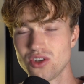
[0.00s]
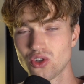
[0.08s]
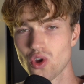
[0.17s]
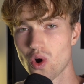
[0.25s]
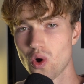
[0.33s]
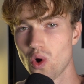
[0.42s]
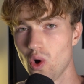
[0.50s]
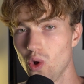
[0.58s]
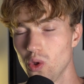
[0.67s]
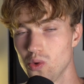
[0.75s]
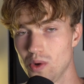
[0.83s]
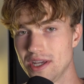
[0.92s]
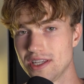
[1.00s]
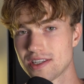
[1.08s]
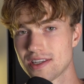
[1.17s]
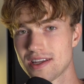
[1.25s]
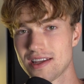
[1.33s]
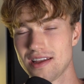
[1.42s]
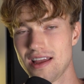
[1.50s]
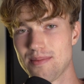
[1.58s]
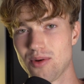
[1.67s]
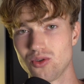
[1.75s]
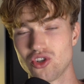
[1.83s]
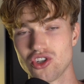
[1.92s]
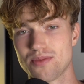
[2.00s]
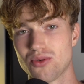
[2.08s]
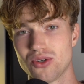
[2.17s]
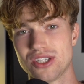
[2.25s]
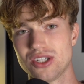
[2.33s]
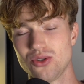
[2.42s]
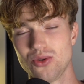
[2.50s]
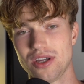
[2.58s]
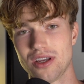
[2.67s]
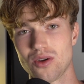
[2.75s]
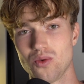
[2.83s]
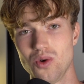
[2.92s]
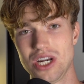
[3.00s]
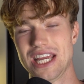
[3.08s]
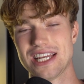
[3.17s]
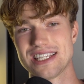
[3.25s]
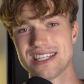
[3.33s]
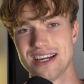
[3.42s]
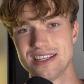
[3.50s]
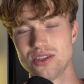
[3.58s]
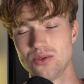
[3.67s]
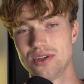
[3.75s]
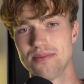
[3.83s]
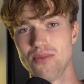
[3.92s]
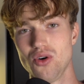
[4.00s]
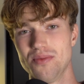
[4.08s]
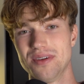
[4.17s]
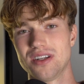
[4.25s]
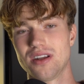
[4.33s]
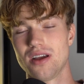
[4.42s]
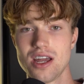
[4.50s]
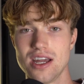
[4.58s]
not always about just pursuing what excites you in the moment.